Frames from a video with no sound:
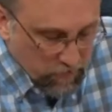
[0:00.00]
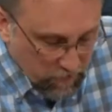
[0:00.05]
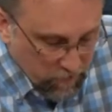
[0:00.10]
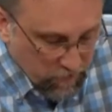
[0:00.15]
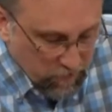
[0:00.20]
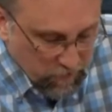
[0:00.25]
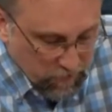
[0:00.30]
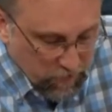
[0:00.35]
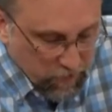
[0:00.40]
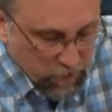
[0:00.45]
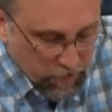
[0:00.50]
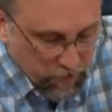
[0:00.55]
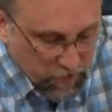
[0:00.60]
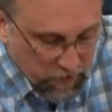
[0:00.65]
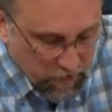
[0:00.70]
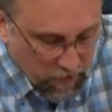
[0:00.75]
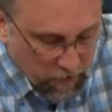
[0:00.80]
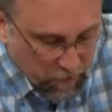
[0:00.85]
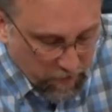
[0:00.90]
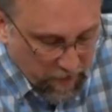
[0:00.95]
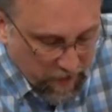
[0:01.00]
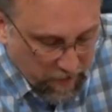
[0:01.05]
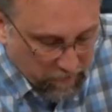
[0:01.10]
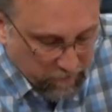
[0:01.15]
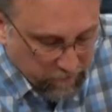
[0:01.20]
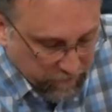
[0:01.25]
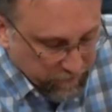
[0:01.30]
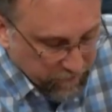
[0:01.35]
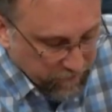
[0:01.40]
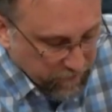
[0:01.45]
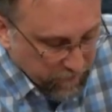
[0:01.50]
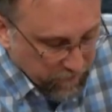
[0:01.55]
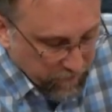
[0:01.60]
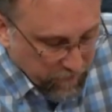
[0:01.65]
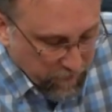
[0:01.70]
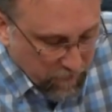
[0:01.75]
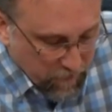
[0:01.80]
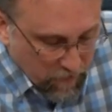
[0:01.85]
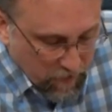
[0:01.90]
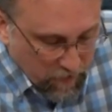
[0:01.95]
you should know that.
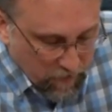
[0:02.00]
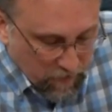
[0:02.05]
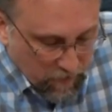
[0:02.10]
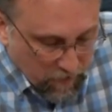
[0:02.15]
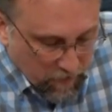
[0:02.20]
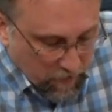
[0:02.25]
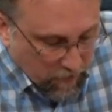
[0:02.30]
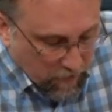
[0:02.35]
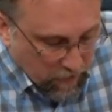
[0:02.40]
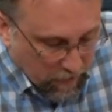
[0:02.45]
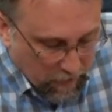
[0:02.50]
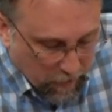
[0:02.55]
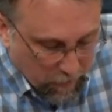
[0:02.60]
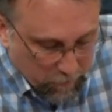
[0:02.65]
A